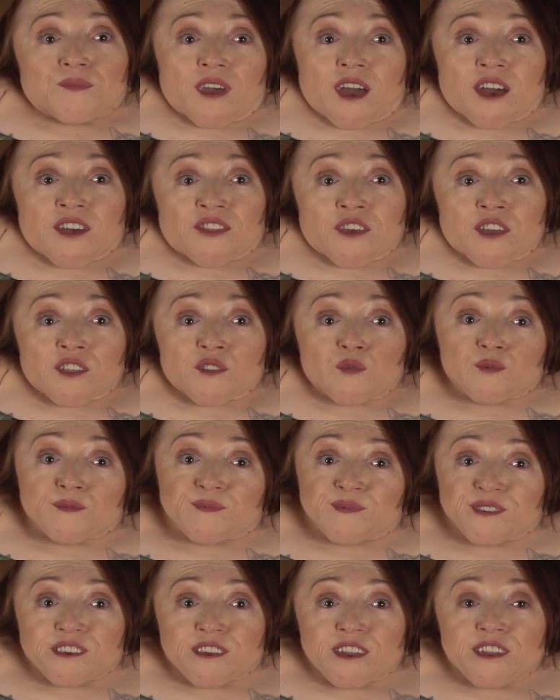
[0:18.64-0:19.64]
I thought it
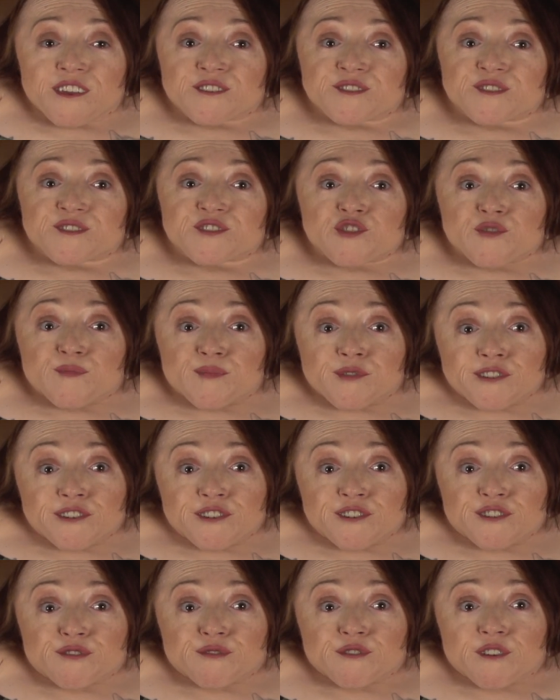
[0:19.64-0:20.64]
would be a
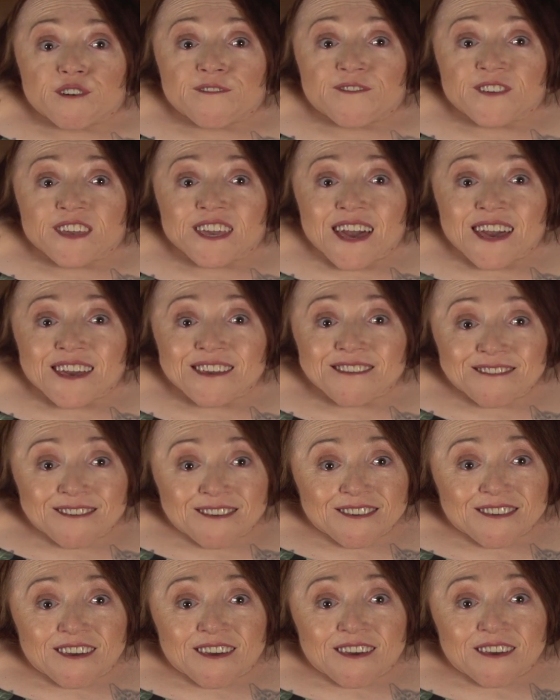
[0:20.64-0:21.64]
super groovy
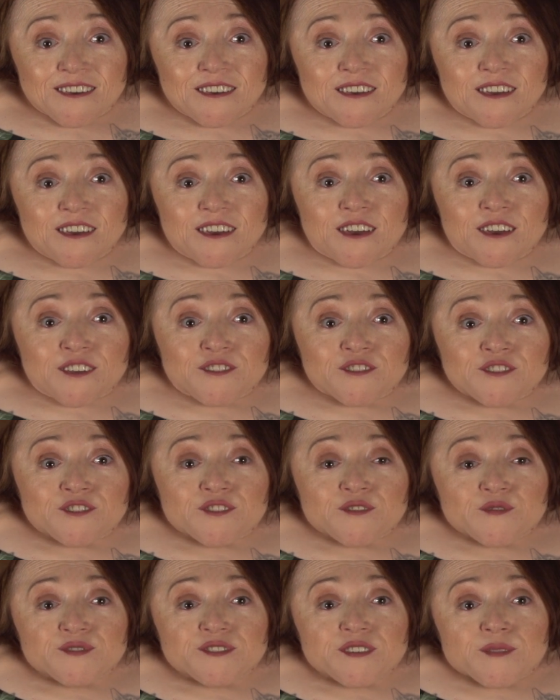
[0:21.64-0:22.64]
idea to
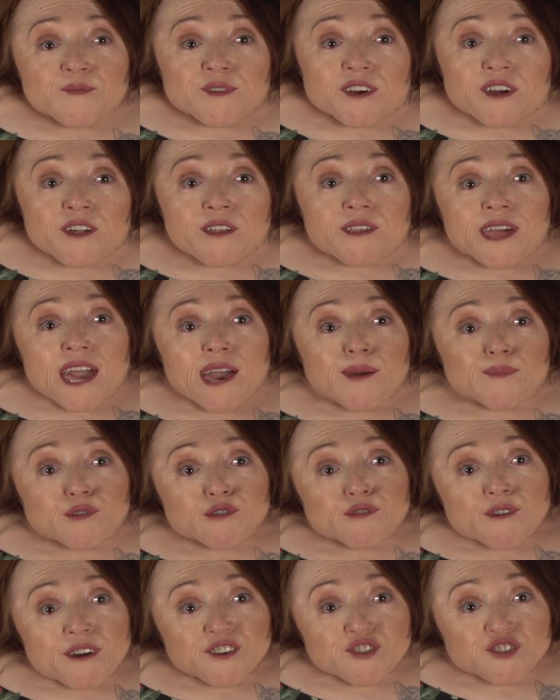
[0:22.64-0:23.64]
do some
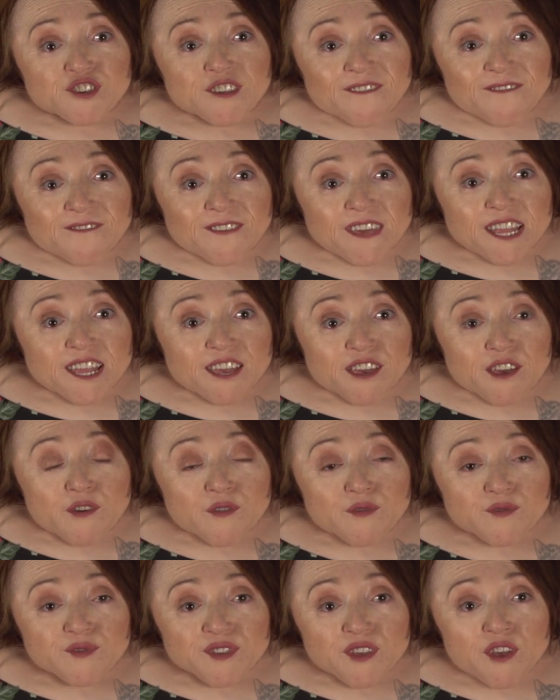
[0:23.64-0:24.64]
collaboration
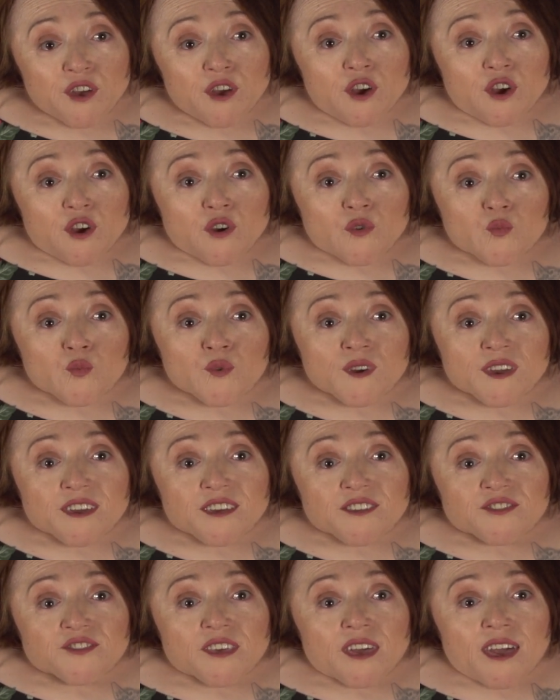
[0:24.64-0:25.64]
videos
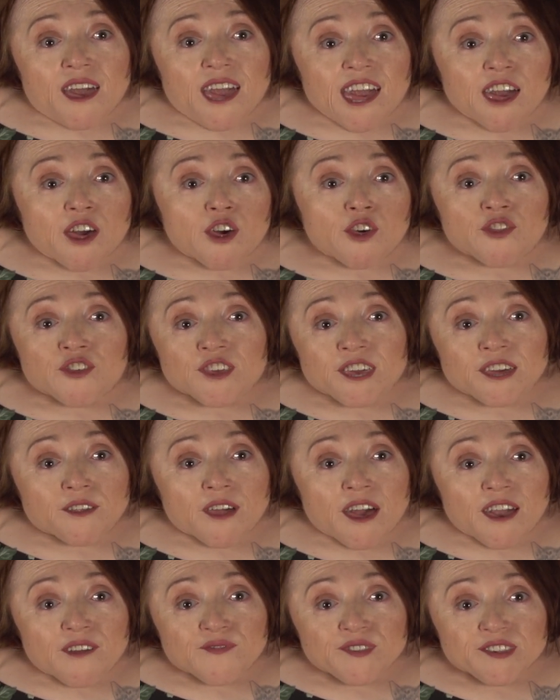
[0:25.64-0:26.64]
with healthy
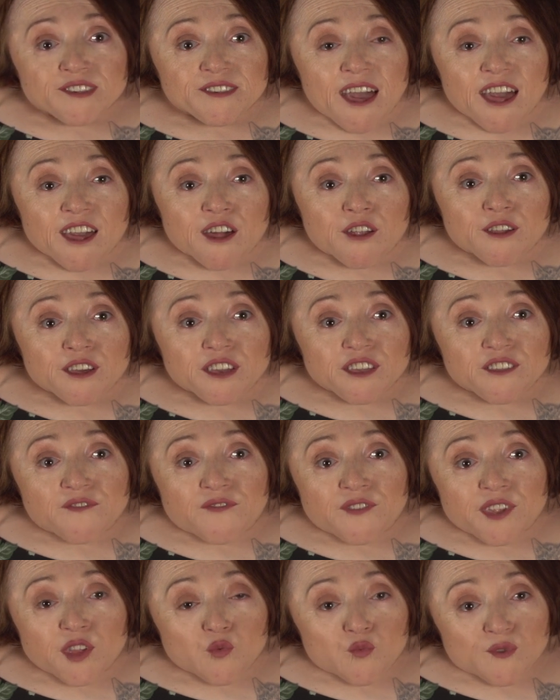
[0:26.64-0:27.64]
lifestyle
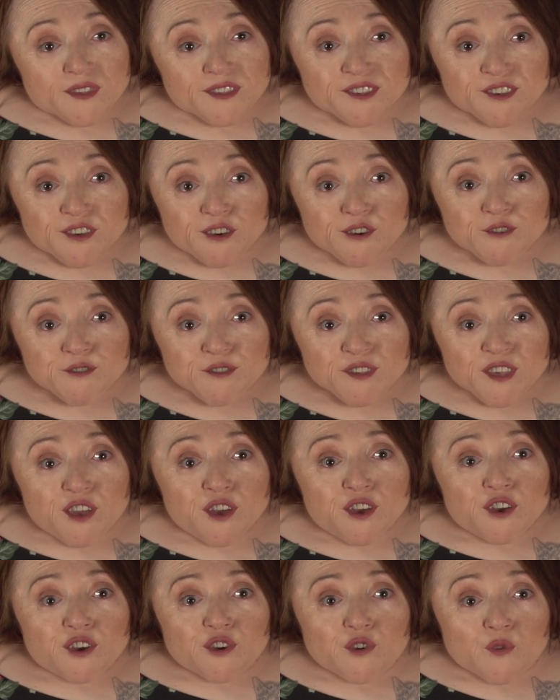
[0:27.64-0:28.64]
influencers
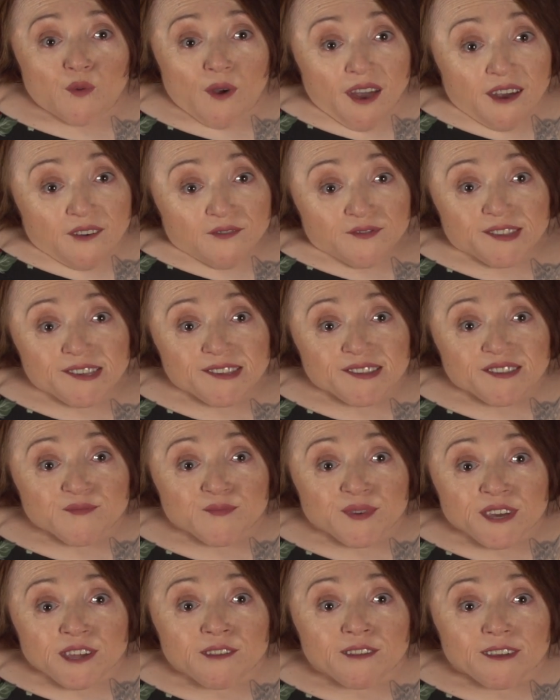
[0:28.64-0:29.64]
who have
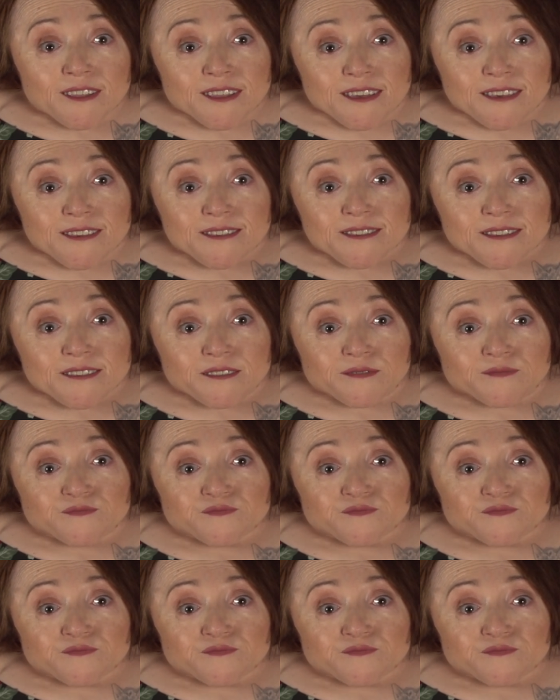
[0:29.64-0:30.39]
disabilities.